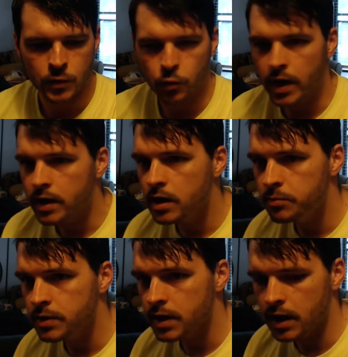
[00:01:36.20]
got a
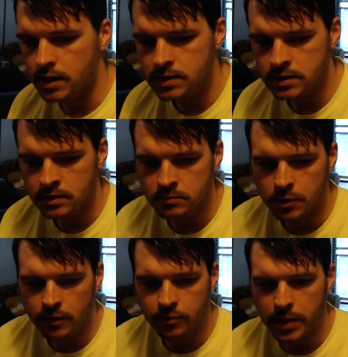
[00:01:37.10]
couple of guys.
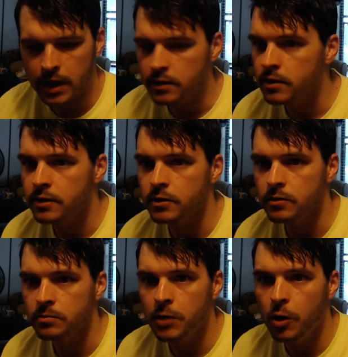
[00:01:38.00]
Marvin Bagley III,
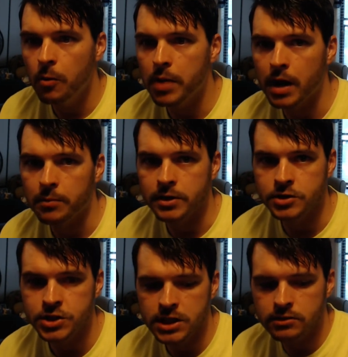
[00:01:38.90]
Mo Bamba,
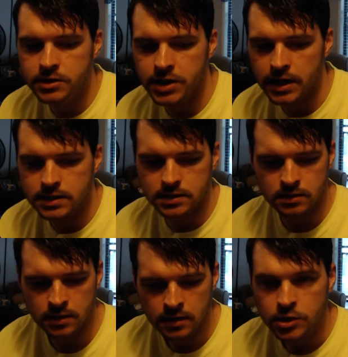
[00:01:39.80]
Jaren Jackson,
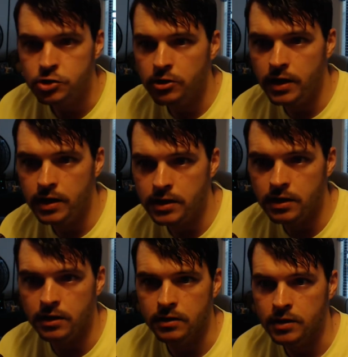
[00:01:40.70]
Trae
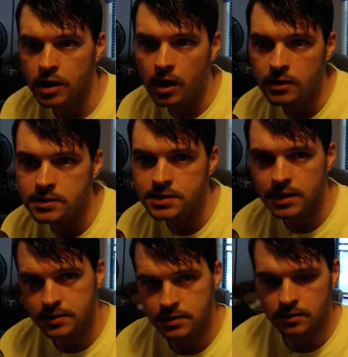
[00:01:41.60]
Young, Colin
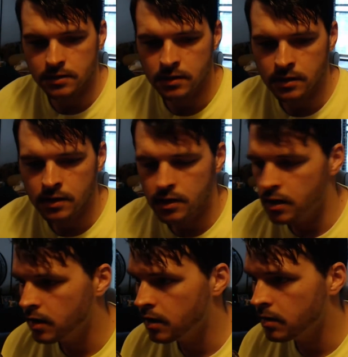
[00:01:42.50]
Sexton.
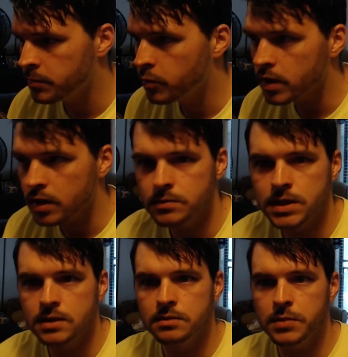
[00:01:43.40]
But when it comes
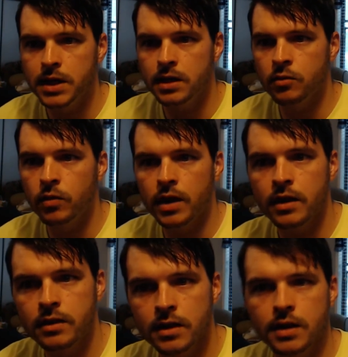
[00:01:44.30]
down to me and what I
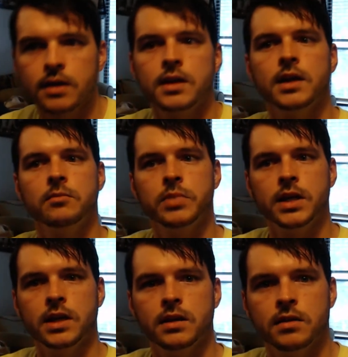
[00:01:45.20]
think can
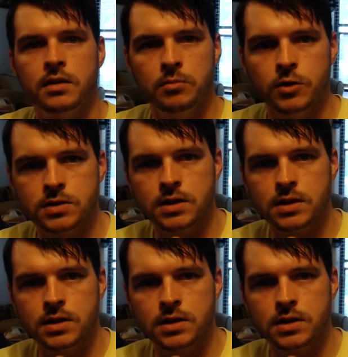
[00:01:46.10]
be the most